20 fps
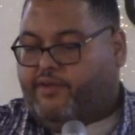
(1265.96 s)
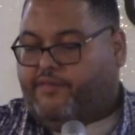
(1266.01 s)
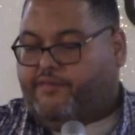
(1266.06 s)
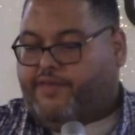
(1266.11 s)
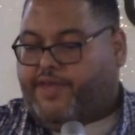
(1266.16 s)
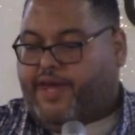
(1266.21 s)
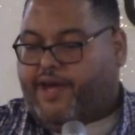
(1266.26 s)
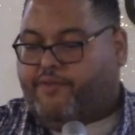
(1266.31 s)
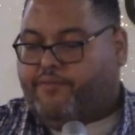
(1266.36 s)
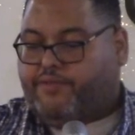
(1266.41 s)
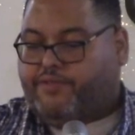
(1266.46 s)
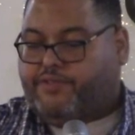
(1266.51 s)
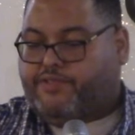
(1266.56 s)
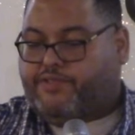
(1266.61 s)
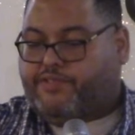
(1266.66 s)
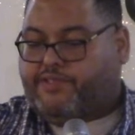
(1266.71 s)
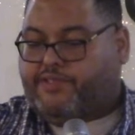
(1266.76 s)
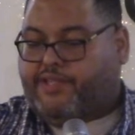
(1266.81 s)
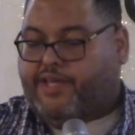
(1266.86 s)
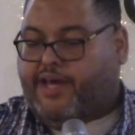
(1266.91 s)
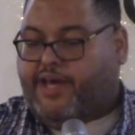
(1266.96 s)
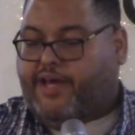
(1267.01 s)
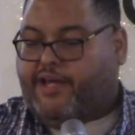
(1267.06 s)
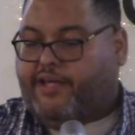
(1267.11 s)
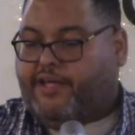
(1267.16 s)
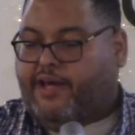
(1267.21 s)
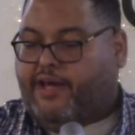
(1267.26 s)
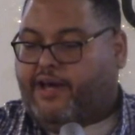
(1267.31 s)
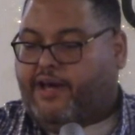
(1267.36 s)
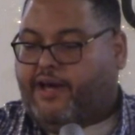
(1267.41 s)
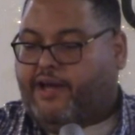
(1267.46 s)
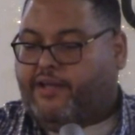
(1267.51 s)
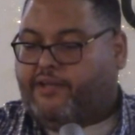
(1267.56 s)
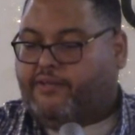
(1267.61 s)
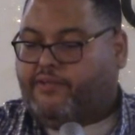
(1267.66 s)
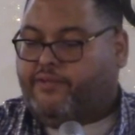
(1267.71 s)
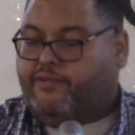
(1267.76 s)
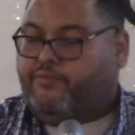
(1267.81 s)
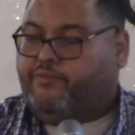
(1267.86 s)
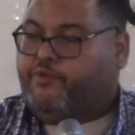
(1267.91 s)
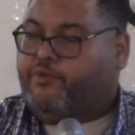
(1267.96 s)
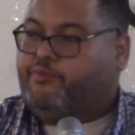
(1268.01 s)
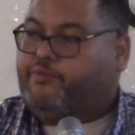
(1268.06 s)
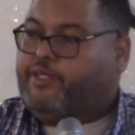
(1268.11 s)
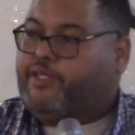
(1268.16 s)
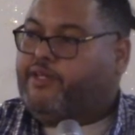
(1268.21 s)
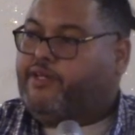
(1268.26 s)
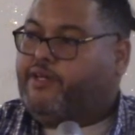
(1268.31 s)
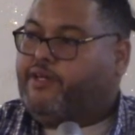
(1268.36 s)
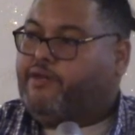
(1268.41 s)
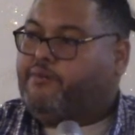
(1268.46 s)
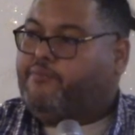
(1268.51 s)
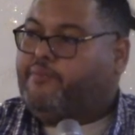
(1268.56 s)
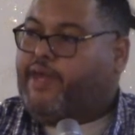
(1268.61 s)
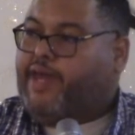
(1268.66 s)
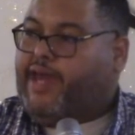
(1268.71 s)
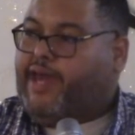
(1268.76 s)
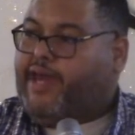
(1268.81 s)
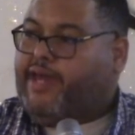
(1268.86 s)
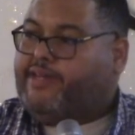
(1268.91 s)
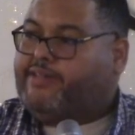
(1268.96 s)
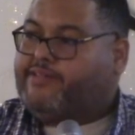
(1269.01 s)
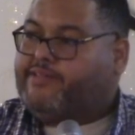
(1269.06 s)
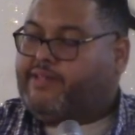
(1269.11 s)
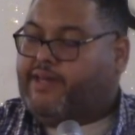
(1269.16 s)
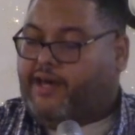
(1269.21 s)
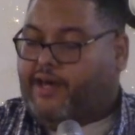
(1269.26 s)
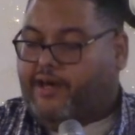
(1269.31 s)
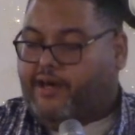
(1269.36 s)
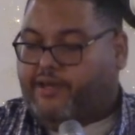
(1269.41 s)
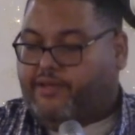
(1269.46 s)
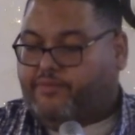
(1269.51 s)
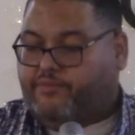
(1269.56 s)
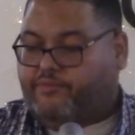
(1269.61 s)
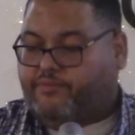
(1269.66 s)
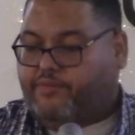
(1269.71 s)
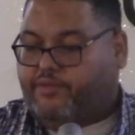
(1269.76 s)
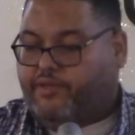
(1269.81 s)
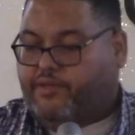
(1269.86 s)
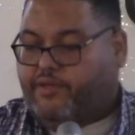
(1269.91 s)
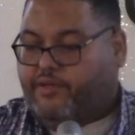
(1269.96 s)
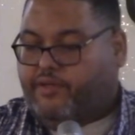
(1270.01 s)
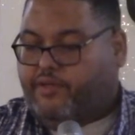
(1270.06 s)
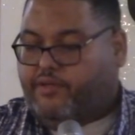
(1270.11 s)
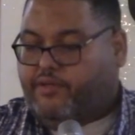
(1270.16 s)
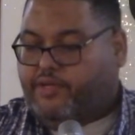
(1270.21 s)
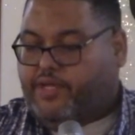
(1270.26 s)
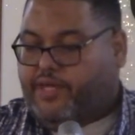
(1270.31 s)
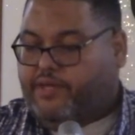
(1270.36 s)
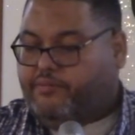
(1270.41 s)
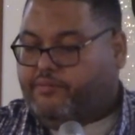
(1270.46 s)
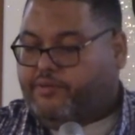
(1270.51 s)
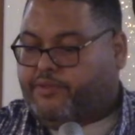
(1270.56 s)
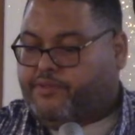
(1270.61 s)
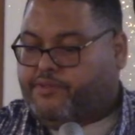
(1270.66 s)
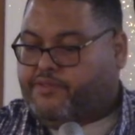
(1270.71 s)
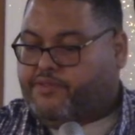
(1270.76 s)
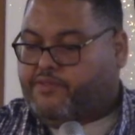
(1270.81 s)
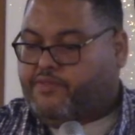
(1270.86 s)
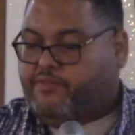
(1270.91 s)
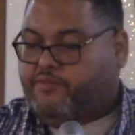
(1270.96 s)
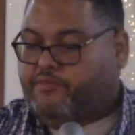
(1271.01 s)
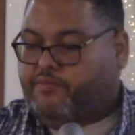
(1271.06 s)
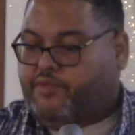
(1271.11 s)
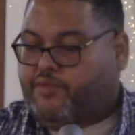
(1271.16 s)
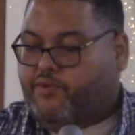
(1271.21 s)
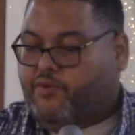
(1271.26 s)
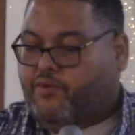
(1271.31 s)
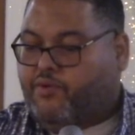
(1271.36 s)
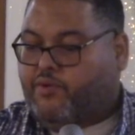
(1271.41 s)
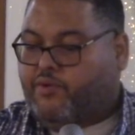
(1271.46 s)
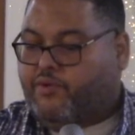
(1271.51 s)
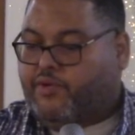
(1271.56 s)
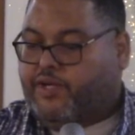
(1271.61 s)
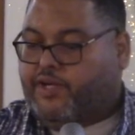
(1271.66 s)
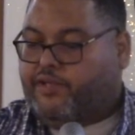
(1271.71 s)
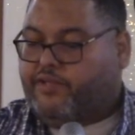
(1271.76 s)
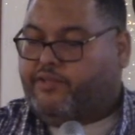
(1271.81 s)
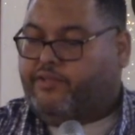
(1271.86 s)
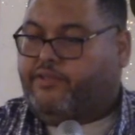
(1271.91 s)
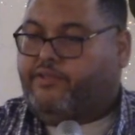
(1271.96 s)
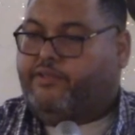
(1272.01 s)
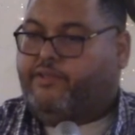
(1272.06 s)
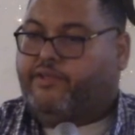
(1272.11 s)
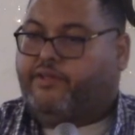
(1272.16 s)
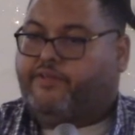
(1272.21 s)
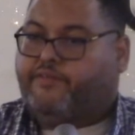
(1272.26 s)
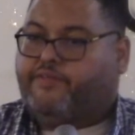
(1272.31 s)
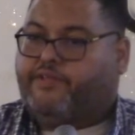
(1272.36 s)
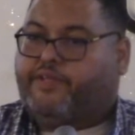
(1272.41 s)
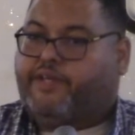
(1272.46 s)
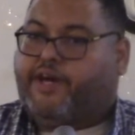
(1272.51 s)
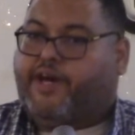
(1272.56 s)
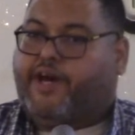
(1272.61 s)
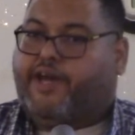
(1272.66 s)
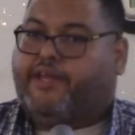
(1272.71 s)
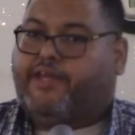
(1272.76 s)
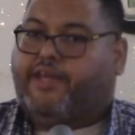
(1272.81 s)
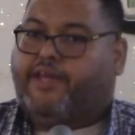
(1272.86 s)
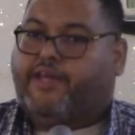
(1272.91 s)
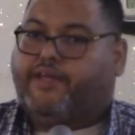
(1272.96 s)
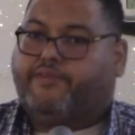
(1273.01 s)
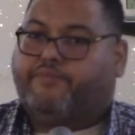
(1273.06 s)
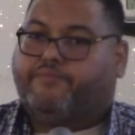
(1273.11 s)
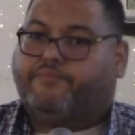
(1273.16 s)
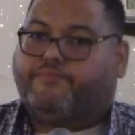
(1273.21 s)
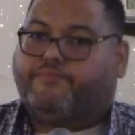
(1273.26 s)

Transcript: that which is not God will become as God. It will assume the aura of the Godhead.